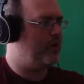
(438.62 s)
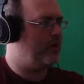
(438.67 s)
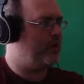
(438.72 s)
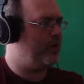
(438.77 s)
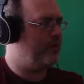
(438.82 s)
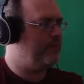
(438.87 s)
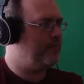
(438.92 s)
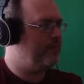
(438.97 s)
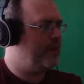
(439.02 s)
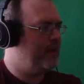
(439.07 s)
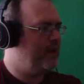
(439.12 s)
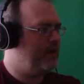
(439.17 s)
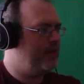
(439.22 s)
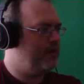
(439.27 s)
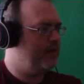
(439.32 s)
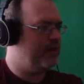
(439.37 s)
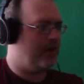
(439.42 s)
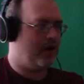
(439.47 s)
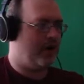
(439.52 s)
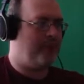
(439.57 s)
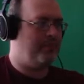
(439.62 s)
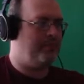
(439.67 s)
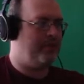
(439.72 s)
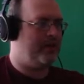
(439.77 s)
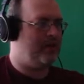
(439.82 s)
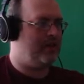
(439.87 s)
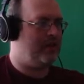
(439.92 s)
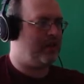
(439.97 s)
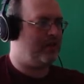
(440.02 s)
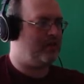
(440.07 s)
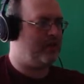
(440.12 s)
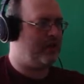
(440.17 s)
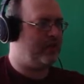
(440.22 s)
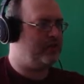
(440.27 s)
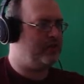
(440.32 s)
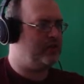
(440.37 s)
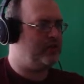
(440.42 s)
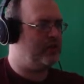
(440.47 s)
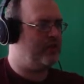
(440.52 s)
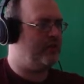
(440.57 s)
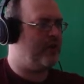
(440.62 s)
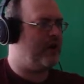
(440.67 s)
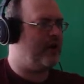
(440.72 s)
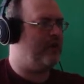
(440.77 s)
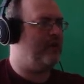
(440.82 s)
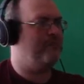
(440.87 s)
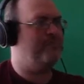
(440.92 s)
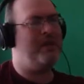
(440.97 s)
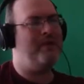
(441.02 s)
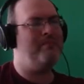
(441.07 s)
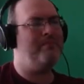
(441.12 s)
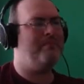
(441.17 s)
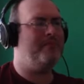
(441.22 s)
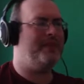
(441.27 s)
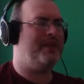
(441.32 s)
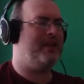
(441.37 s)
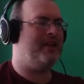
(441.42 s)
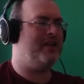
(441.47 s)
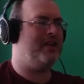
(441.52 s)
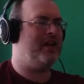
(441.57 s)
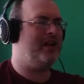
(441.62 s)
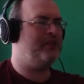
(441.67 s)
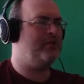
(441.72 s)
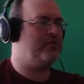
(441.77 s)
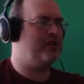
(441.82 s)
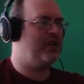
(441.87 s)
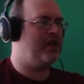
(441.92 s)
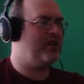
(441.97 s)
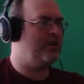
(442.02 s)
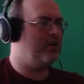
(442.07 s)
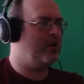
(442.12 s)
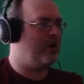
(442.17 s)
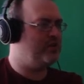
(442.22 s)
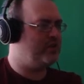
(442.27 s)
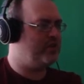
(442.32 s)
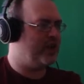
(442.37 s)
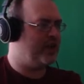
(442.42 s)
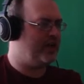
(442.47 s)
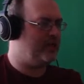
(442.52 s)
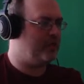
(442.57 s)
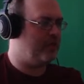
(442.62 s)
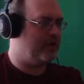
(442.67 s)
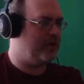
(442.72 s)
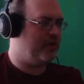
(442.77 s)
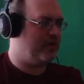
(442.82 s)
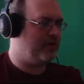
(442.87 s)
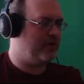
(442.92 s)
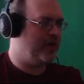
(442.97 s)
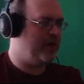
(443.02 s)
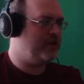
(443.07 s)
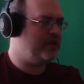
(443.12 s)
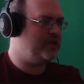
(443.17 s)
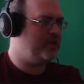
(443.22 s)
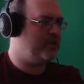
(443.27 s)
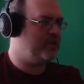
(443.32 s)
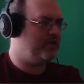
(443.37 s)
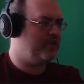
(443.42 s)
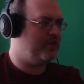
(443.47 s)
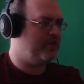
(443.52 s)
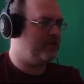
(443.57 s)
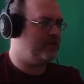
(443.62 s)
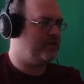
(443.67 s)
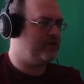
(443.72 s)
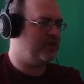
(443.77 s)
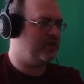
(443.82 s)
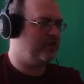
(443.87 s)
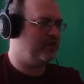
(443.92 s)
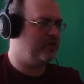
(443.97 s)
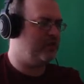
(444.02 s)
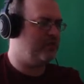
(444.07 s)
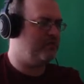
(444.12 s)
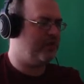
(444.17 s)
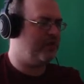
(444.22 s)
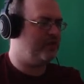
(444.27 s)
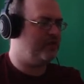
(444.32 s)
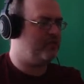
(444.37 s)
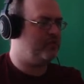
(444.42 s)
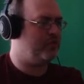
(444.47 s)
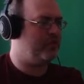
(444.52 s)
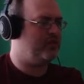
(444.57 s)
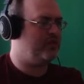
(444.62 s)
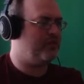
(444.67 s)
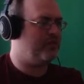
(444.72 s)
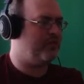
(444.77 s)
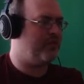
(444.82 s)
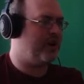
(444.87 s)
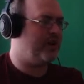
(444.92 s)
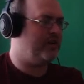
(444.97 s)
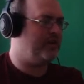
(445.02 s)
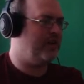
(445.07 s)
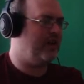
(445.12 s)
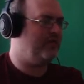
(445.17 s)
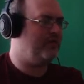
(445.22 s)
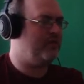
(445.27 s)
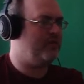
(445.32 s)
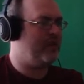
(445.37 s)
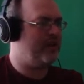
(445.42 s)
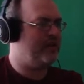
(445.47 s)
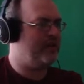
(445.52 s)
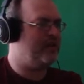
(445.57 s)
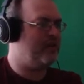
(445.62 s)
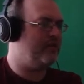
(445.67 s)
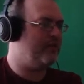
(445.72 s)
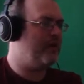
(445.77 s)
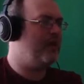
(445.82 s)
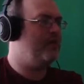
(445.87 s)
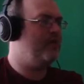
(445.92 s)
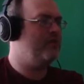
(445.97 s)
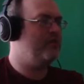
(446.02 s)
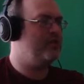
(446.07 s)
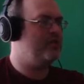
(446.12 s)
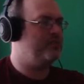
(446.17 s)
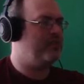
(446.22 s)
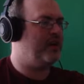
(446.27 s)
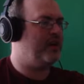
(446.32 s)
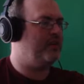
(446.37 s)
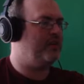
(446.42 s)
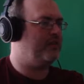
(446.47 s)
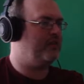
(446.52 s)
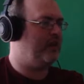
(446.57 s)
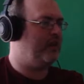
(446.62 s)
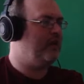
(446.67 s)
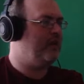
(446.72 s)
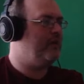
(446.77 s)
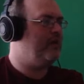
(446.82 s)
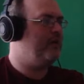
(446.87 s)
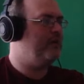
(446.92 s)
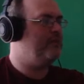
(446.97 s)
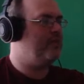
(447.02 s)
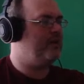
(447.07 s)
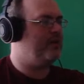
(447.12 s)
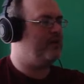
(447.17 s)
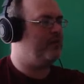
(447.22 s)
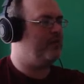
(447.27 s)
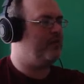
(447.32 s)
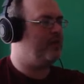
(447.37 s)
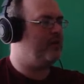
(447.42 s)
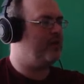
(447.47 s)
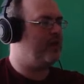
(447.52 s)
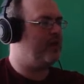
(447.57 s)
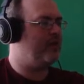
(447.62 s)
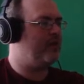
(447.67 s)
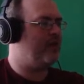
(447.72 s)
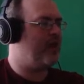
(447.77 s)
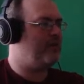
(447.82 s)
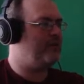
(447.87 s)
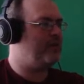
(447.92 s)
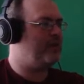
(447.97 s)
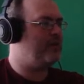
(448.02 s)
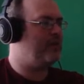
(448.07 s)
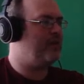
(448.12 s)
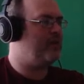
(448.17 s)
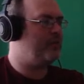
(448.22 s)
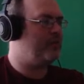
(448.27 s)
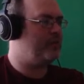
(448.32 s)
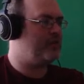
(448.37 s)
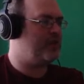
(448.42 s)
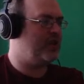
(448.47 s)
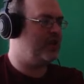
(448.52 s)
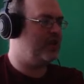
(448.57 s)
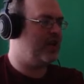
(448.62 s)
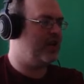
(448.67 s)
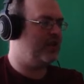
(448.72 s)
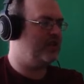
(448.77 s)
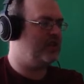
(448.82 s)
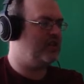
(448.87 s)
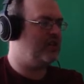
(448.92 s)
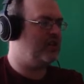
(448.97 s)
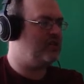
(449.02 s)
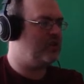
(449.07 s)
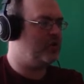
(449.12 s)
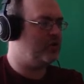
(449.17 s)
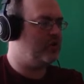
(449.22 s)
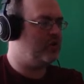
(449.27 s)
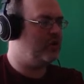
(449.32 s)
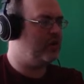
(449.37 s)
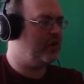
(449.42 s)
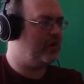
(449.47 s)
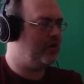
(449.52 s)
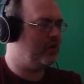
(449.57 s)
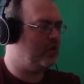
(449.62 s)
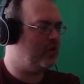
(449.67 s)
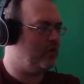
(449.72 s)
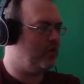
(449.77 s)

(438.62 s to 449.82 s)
have we got now? The grappling glove allows you to fire a beam that connects with certain objects. When in range, use mouse 0 and mouse 1 to fire the left and right glove, respectively. By default, a grappling glove will stay connected until you let